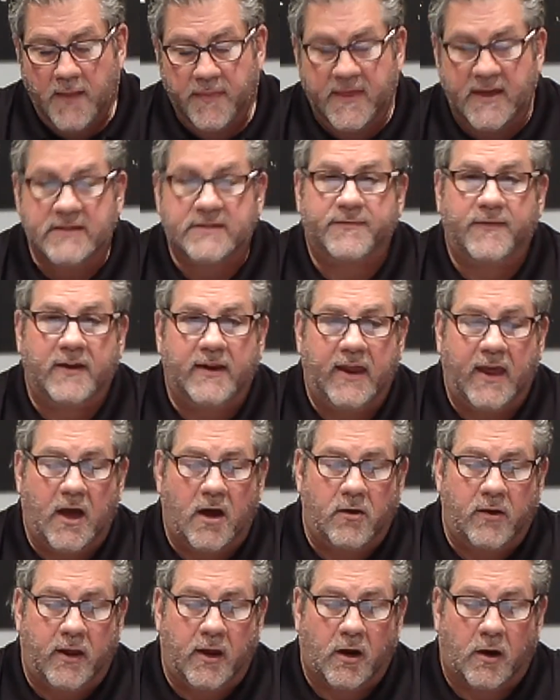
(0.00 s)
This
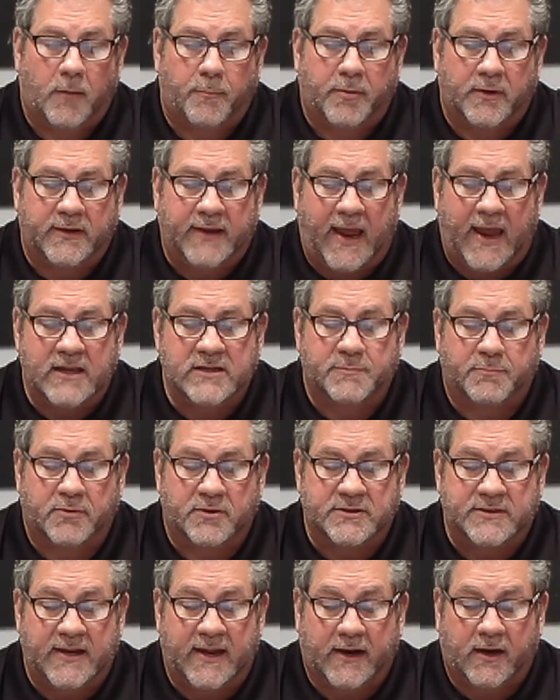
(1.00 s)
video here pertains
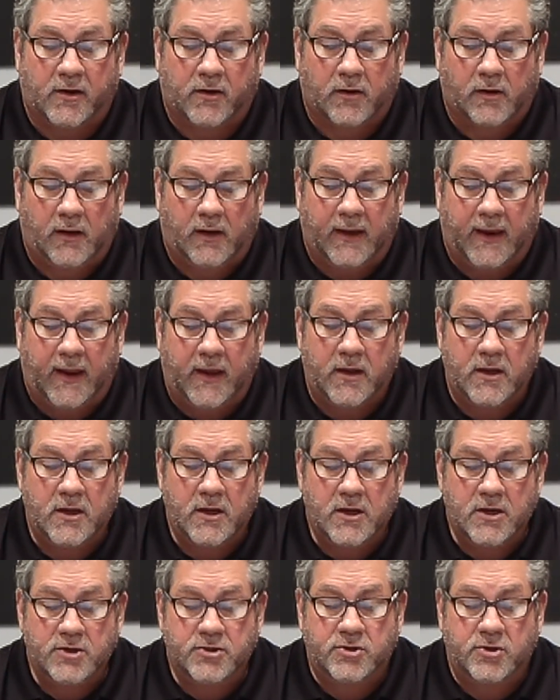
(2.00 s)
particularly
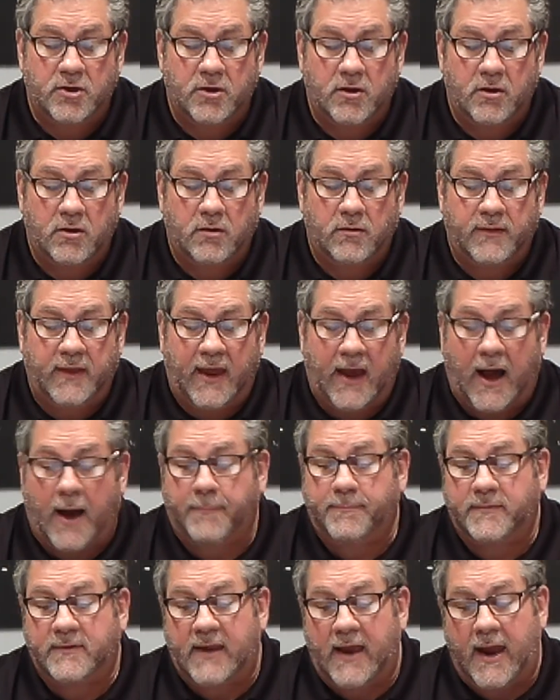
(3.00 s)
to the
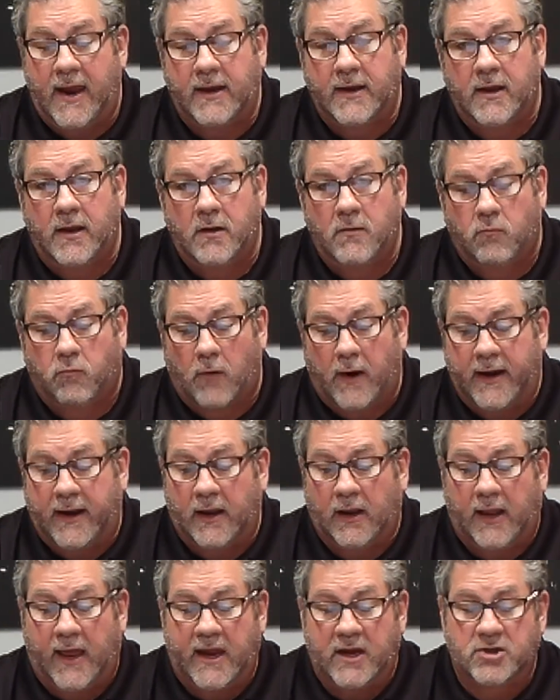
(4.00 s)
updated
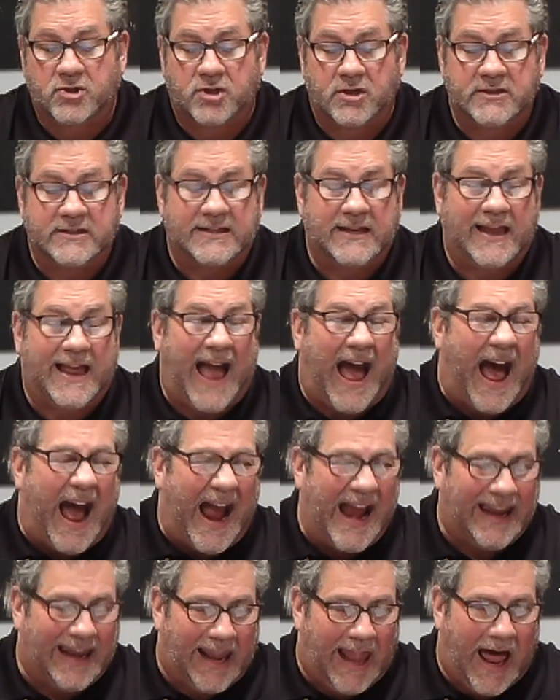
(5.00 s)
regulations
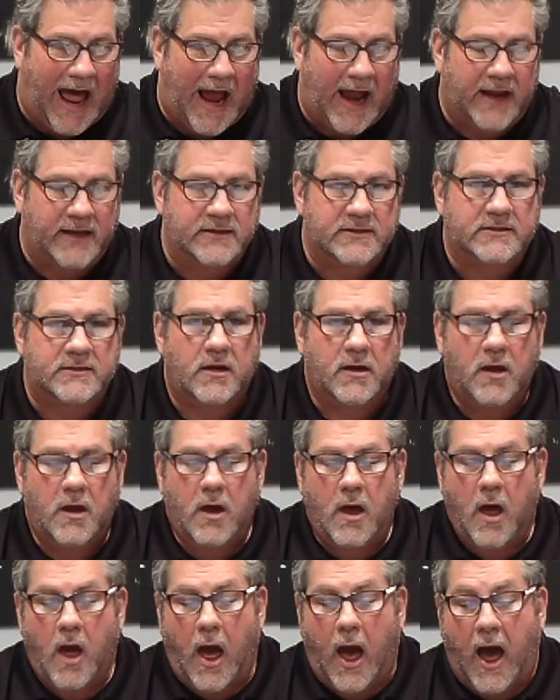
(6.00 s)
guidelines
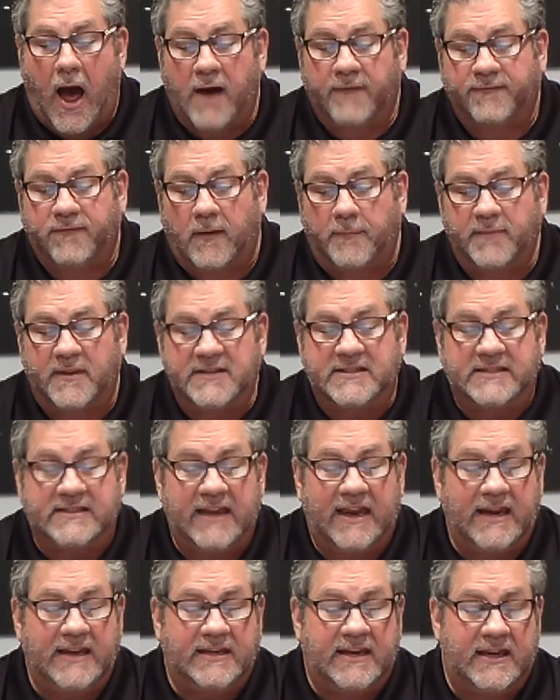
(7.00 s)
from the
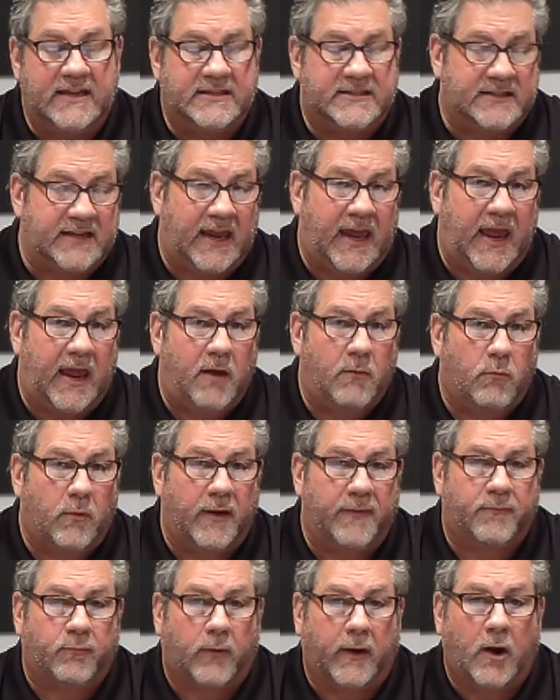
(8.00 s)
CDC
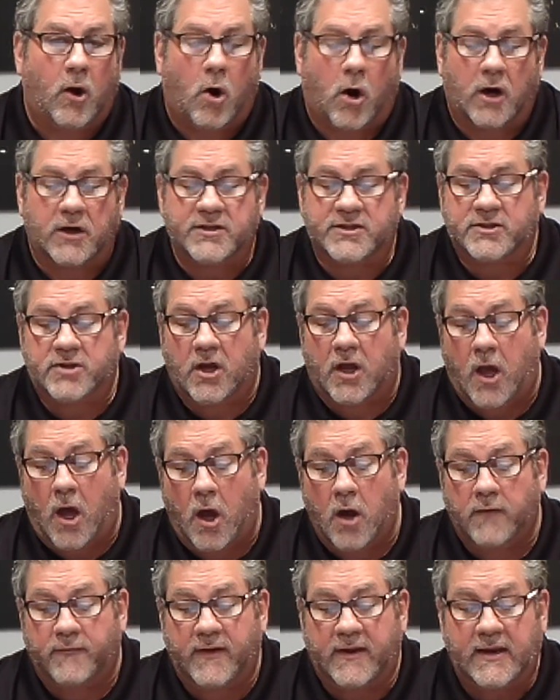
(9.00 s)
with regards to
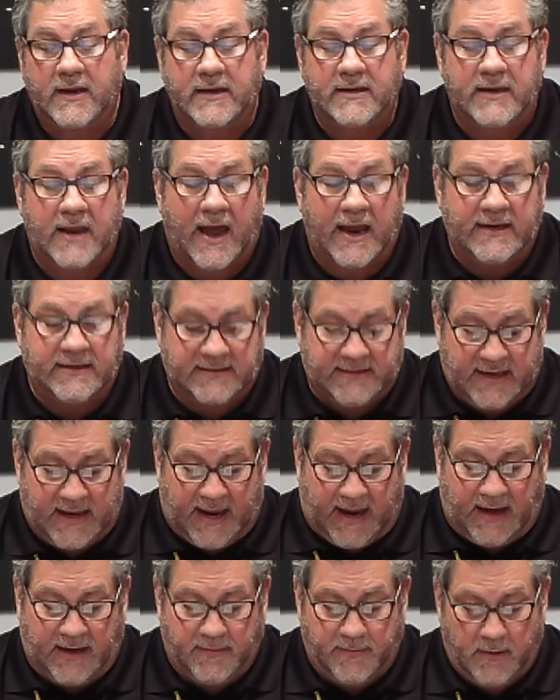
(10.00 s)
COVID-19.